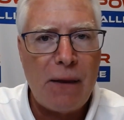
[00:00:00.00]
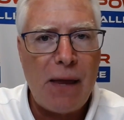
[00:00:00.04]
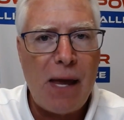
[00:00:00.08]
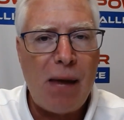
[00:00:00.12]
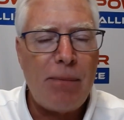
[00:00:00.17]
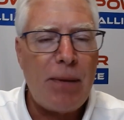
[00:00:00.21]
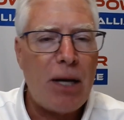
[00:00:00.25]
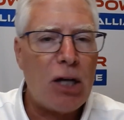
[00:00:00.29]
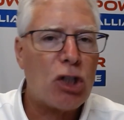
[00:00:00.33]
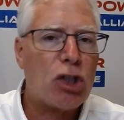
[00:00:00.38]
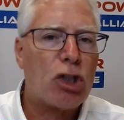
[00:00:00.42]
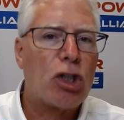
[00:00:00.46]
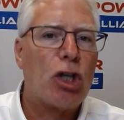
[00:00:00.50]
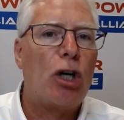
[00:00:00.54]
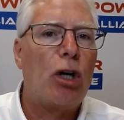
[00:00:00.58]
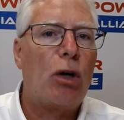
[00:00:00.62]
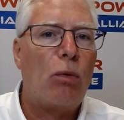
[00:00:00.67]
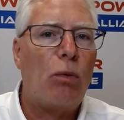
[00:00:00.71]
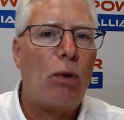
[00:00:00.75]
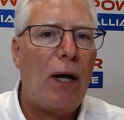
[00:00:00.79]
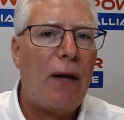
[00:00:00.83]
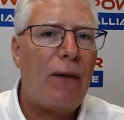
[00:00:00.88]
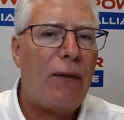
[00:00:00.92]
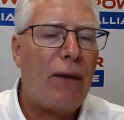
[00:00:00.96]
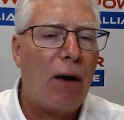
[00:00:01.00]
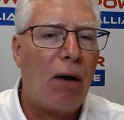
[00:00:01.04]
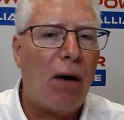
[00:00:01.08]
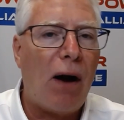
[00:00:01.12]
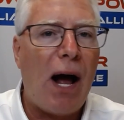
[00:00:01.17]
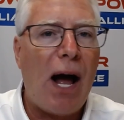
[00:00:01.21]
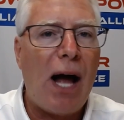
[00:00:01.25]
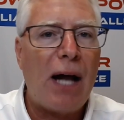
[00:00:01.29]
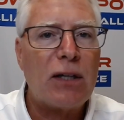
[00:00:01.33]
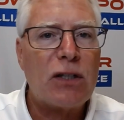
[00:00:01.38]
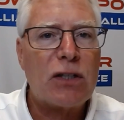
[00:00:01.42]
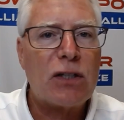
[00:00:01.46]
That makes sure when
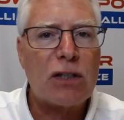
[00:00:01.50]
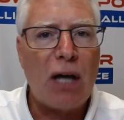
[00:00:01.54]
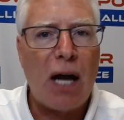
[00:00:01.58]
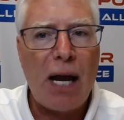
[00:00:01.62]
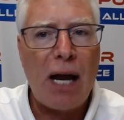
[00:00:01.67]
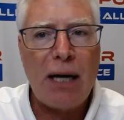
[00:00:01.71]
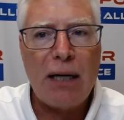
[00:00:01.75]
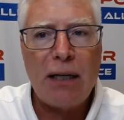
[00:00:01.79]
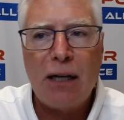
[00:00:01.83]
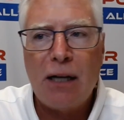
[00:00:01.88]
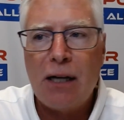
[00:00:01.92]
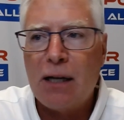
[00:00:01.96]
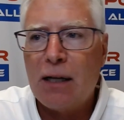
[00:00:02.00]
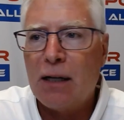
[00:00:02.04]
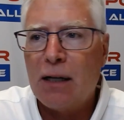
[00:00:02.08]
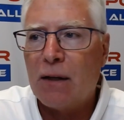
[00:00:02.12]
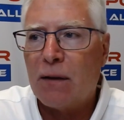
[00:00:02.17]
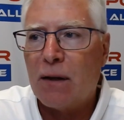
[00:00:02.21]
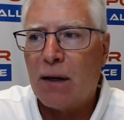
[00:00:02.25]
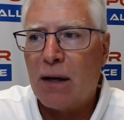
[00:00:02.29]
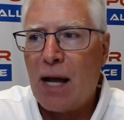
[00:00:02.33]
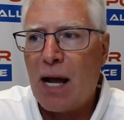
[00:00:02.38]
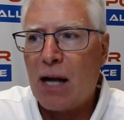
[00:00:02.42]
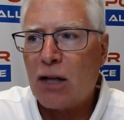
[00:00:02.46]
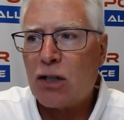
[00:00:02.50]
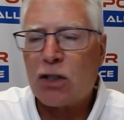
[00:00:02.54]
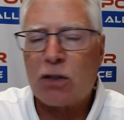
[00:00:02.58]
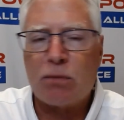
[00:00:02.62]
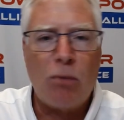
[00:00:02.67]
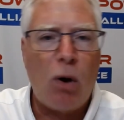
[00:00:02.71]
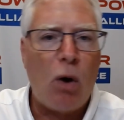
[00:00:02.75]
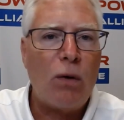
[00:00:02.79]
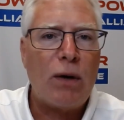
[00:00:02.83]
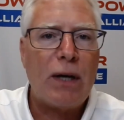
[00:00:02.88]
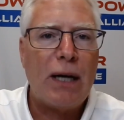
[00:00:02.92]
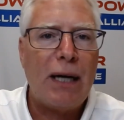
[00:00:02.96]
they're on site, they're not
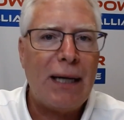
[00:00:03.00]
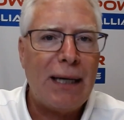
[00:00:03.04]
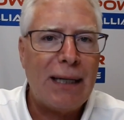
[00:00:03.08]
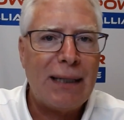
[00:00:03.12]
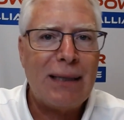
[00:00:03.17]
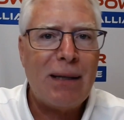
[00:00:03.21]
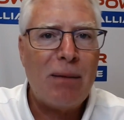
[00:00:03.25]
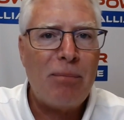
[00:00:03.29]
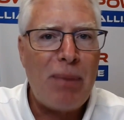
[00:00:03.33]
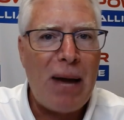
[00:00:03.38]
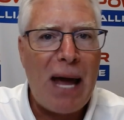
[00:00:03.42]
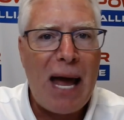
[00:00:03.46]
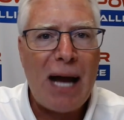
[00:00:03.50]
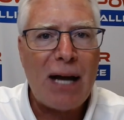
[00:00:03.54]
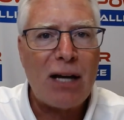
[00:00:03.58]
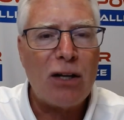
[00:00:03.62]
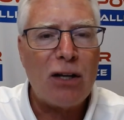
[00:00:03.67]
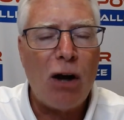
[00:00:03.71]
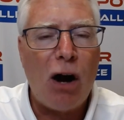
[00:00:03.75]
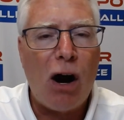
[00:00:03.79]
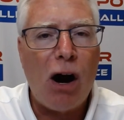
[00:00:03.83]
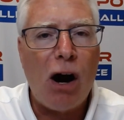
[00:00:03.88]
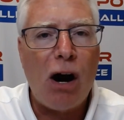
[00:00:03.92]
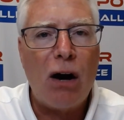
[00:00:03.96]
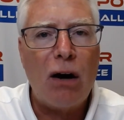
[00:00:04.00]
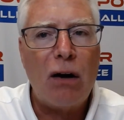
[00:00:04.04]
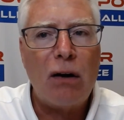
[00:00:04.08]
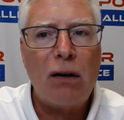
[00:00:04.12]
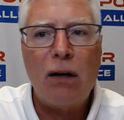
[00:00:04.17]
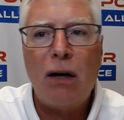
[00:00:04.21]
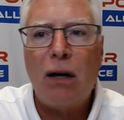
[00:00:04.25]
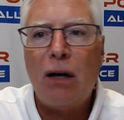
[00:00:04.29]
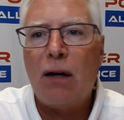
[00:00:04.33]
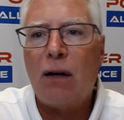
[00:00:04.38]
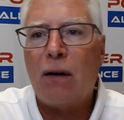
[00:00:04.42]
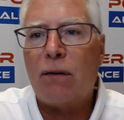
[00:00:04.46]
smoking in the
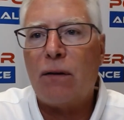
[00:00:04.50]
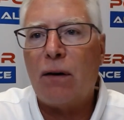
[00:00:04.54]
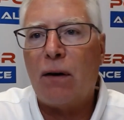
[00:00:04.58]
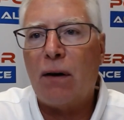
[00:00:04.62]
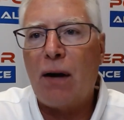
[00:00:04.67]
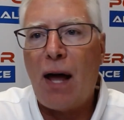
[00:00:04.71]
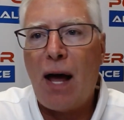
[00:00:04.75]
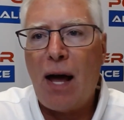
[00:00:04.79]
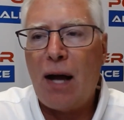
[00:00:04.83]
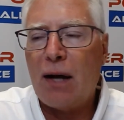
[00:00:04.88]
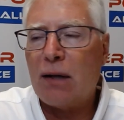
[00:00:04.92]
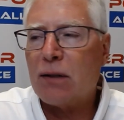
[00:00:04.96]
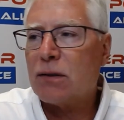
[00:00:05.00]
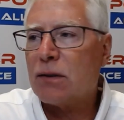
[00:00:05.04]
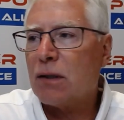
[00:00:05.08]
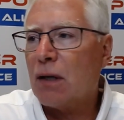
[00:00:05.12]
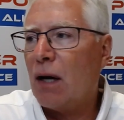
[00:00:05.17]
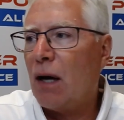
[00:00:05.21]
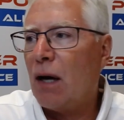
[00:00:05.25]
backyard, they're not